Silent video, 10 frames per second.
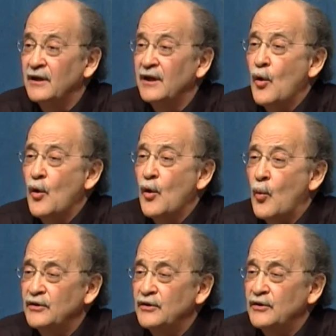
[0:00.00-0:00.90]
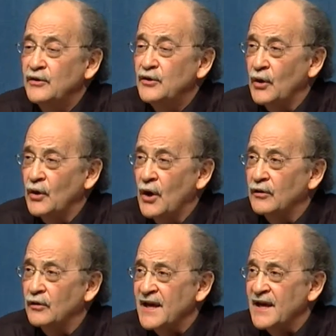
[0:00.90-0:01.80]
one no longer
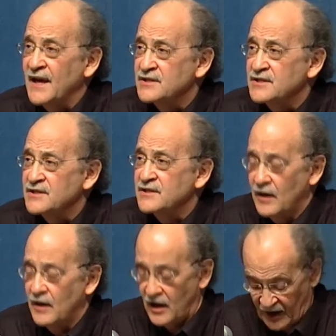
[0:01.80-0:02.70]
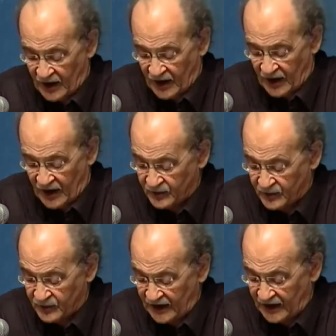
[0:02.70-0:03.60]
based on direct human
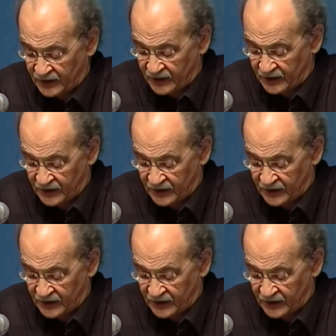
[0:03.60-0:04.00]
labor.